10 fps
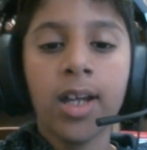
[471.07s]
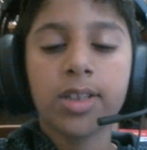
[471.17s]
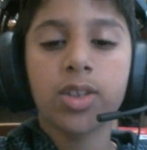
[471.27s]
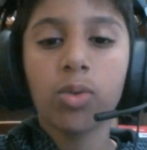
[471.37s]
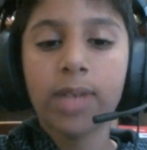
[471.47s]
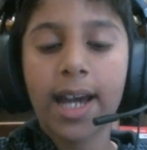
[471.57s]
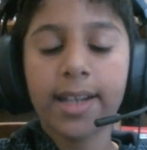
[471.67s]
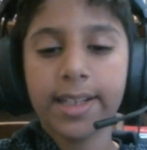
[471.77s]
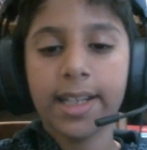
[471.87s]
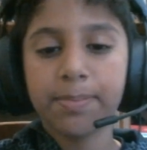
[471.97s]
so
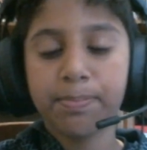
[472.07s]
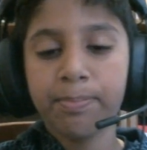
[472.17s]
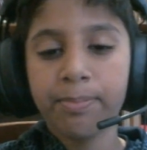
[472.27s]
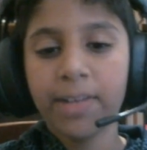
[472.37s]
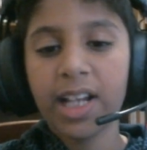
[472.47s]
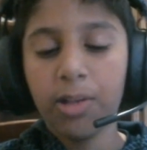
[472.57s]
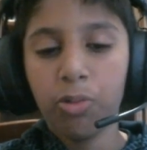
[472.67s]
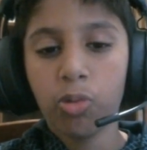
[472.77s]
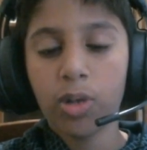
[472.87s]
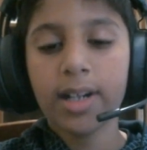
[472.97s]
that it will
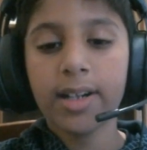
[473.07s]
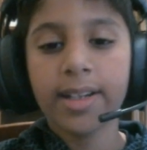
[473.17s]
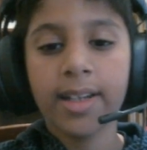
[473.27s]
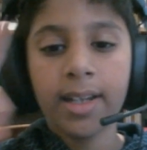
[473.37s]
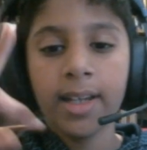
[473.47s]
work.